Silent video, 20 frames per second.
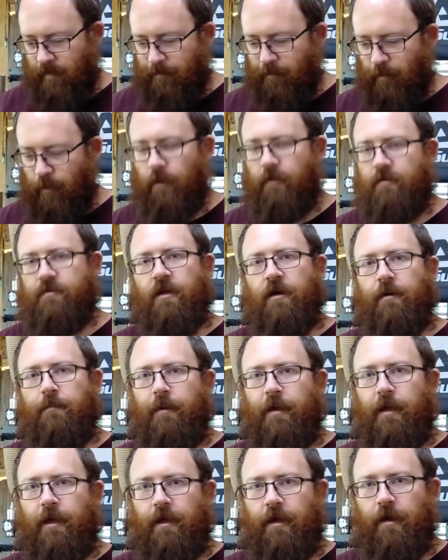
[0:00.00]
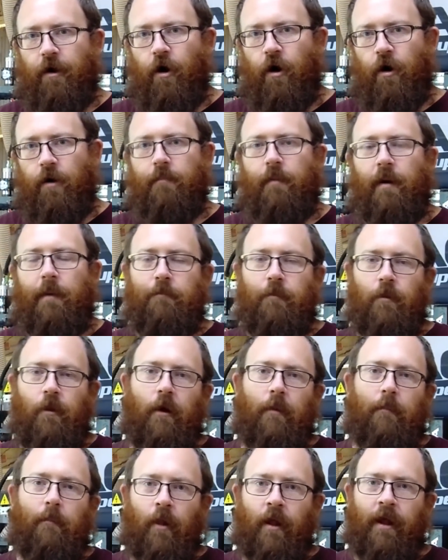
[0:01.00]
plug is going to be on my
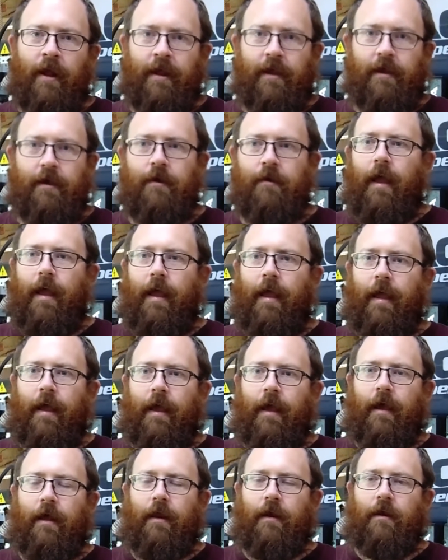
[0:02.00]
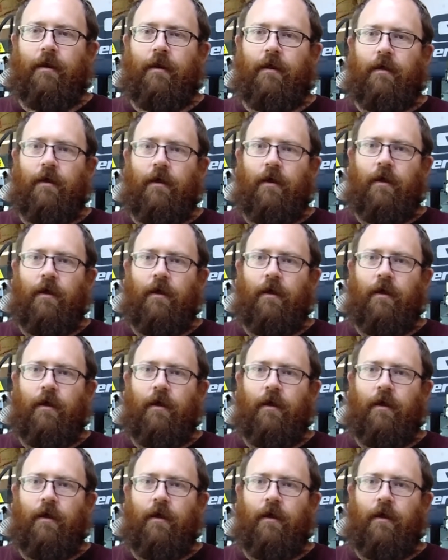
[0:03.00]
plug blank, and